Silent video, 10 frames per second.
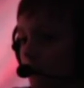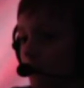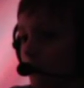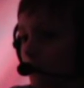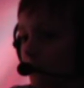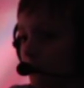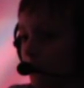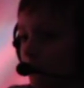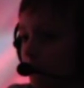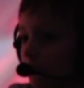his
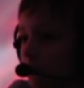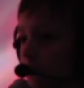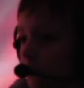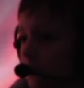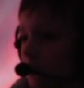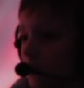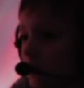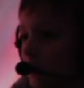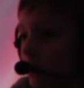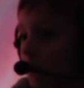dad's
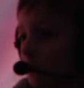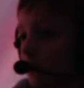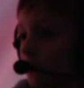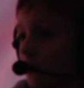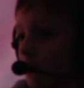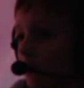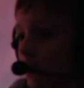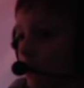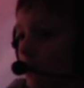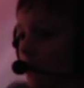family house
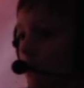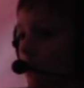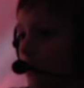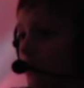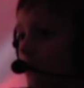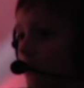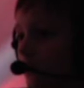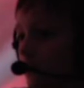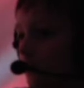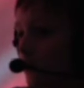
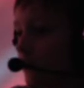and he